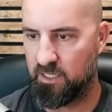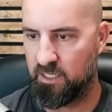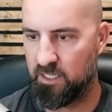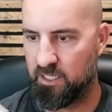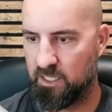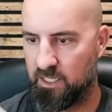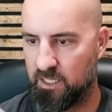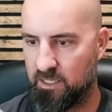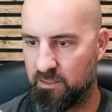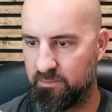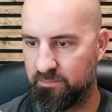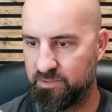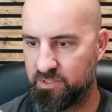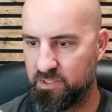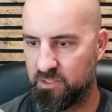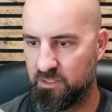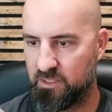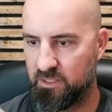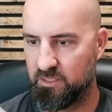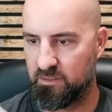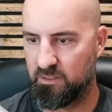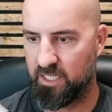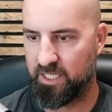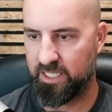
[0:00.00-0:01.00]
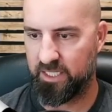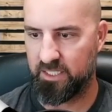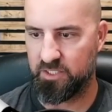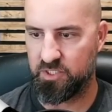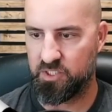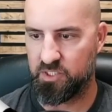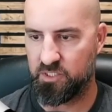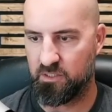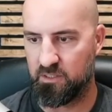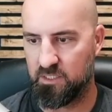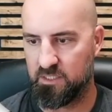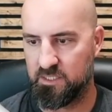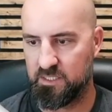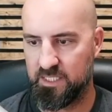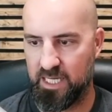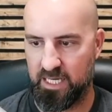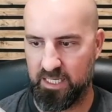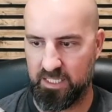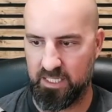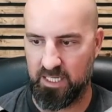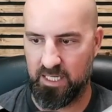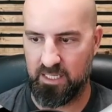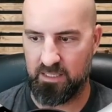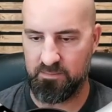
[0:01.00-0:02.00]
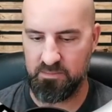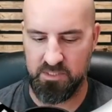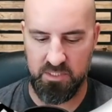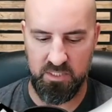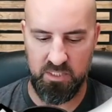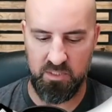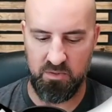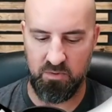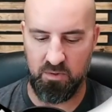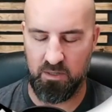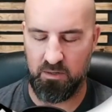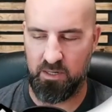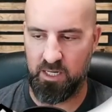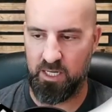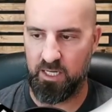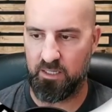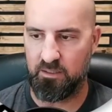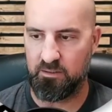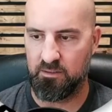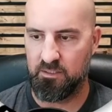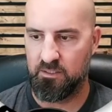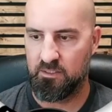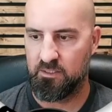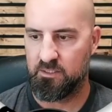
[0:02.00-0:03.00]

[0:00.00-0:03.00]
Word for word: Uh, I'm sure like insurance.com is a URL.